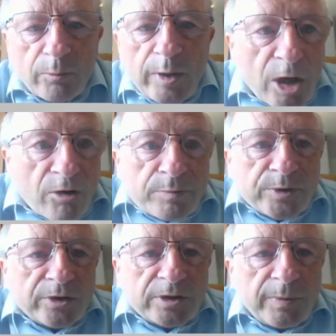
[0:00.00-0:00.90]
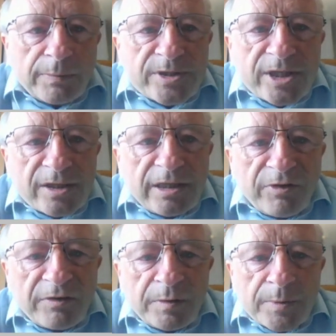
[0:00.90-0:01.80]
We know from talking to people, certainly
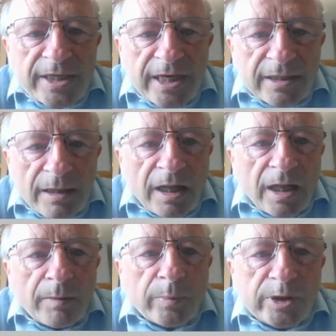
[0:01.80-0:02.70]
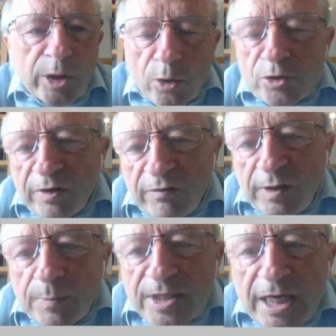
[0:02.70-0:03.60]
50%. But those
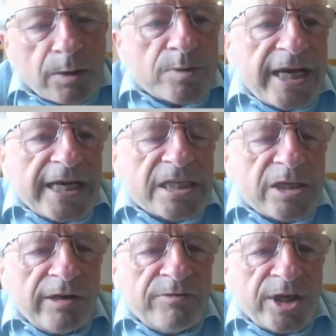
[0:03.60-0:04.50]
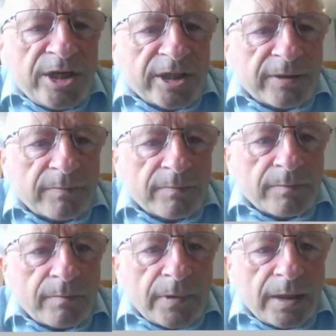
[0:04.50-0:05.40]
50% will say it's life-changing.
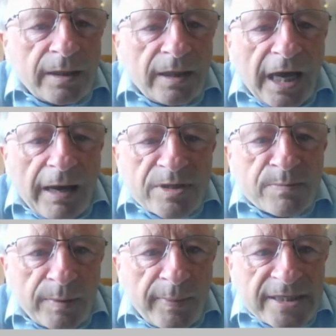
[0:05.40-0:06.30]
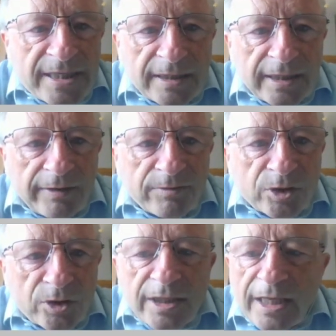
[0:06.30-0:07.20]
It's the best thing that they ever
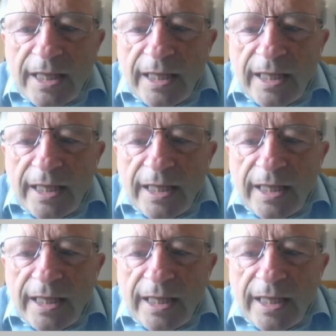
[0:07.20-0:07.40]
did.